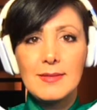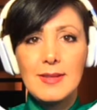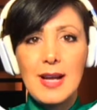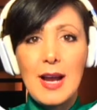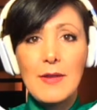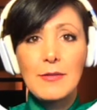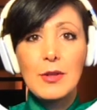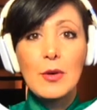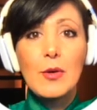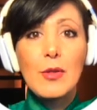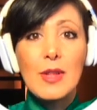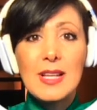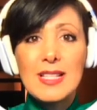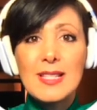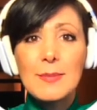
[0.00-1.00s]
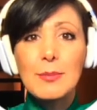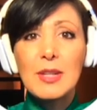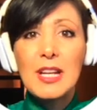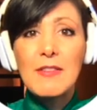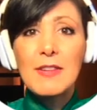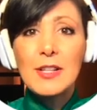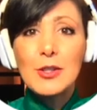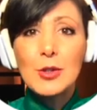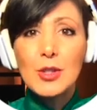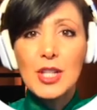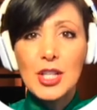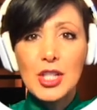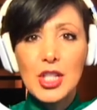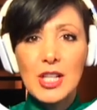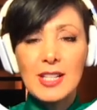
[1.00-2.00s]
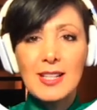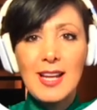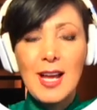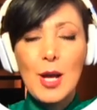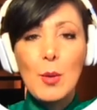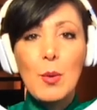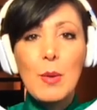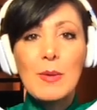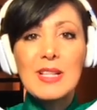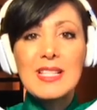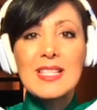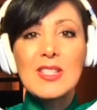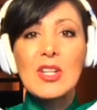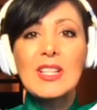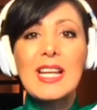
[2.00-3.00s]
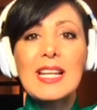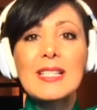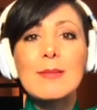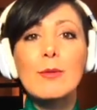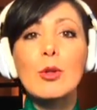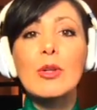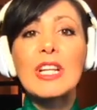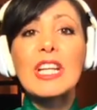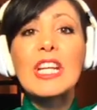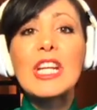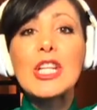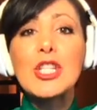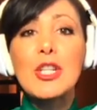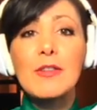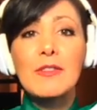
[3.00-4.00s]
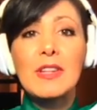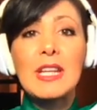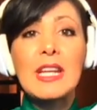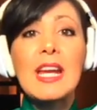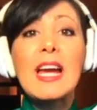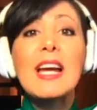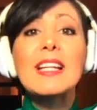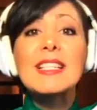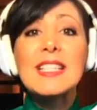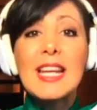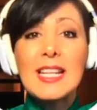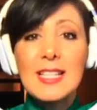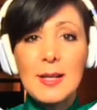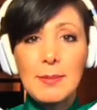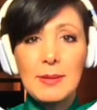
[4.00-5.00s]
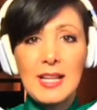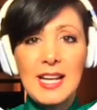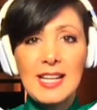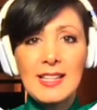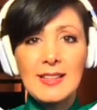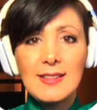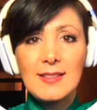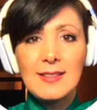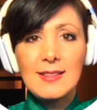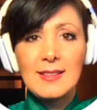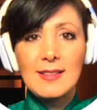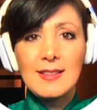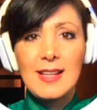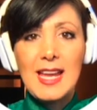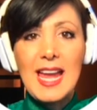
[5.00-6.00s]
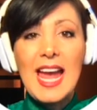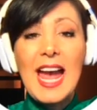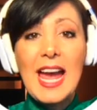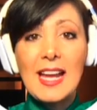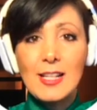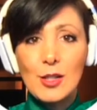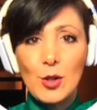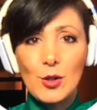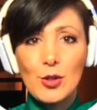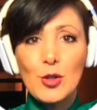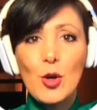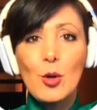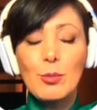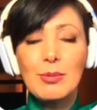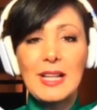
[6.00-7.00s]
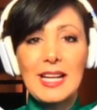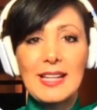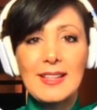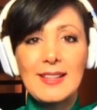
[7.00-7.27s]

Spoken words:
After this brief introduction, we will start exploring each of the data plane and control plane.